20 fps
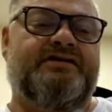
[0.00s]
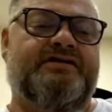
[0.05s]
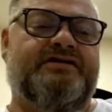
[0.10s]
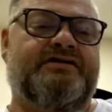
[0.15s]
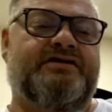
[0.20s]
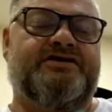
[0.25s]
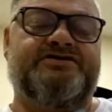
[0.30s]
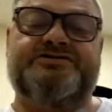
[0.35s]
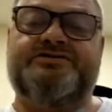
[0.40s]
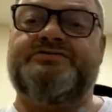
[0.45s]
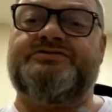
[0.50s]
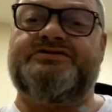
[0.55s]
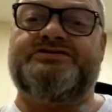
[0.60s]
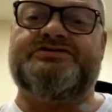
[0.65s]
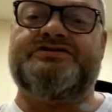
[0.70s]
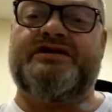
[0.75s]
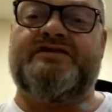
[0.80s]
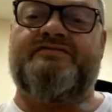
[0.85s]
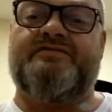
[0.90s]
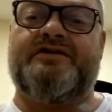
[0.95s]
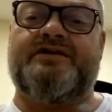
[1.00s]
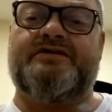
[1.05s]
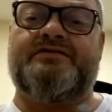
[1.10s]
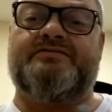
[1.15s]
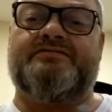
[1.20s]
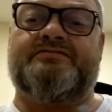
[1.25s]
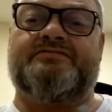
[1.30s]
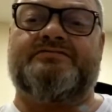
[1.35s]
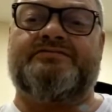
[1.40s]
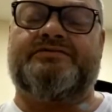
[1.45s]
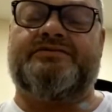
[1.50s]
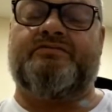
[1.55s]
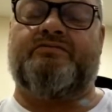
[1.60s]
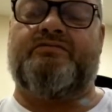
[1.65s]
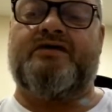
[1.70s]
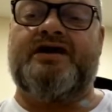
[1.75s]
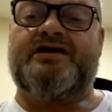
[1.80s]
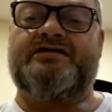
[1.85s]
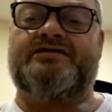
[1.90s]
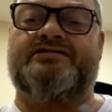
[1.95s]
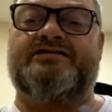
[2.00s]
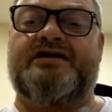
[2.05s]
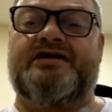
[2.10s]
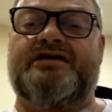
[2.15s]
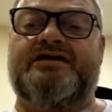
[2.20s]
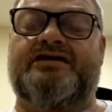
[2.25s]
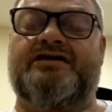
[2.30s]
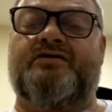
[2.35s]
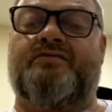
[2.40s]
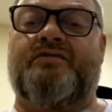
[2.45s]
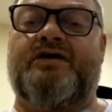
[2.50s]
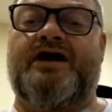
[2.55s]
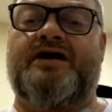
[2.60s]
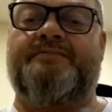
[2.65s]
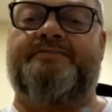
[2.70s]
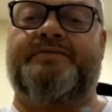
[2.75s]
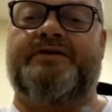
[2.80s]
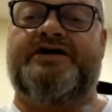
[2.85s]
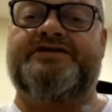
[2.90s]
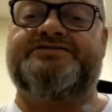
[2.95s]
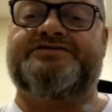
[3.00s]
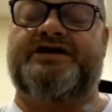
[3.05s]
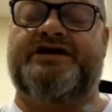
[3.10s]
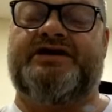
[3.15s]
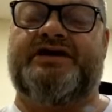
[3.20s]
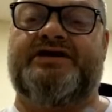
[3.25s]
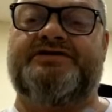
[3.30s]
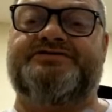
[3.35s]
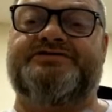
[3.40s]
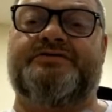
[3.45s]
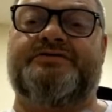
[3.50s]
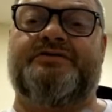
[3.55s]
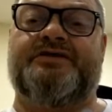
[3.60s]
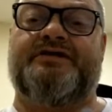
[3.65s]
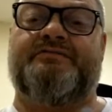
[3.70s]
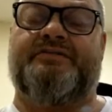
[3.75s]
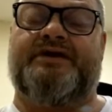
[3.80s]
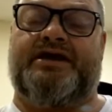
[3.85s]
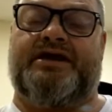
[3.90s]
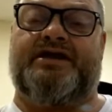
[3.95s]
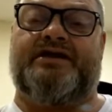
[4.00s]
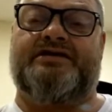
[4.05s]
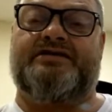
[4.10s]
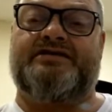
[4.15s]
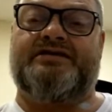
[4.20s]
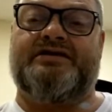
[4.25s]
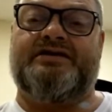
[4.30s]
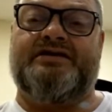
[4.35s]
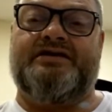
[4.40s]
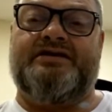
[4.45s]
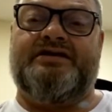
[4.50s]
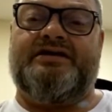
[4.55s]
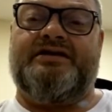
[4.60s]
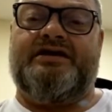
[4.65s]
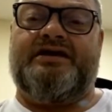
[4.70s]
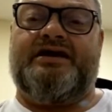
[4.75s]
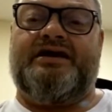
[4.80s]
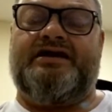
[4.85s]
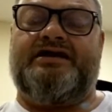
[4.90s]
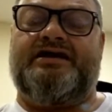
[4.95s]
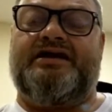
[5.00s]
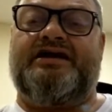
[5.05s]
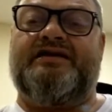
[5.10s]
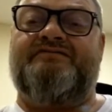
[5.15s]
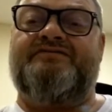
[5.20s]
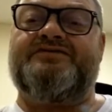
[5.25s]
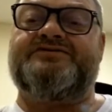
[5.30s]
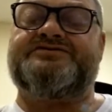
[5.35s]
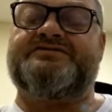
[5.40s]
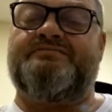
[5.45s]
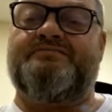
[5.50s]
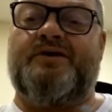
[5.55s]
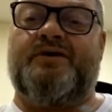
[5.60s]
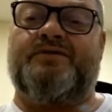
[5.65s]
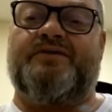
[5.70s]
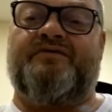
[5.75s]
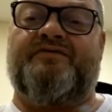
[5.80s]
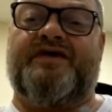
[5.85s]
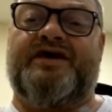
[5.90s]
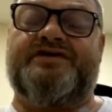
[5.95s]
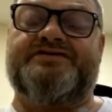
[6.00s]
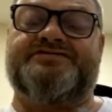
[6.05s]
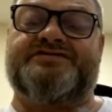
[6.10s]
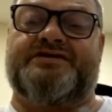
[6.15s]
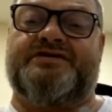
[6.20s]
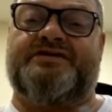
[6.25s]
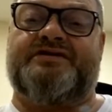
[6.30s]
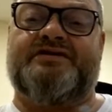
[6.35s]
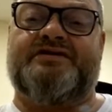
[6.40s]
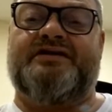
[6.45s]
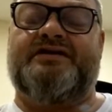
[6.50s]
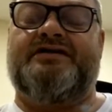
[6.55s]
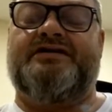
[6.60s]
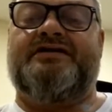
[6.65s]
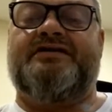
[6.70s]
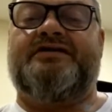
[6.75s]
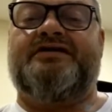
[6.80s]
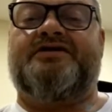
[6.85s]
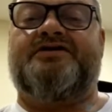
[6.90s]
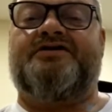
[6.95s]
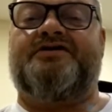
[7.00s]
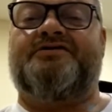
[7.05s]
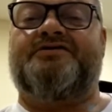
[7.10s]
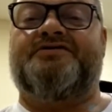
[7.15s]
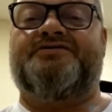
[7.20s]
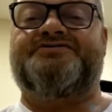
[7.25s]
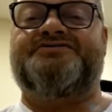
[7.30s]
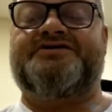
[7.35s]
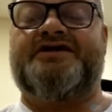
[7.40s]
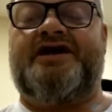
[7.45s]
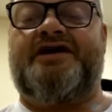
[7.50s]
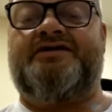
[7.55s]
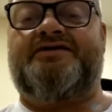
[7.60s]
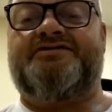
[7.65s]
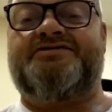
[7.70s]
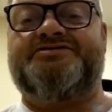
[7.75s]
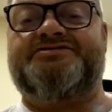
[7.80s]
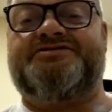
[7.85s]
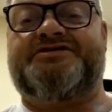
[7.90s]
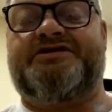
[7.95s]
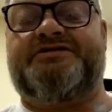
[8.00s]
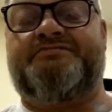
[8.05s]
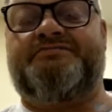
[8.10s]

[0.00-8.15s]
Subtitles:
because you just never know. The right thing in the right place could hit you in a minute. And to give you some motivation, Colonel Sanders didn't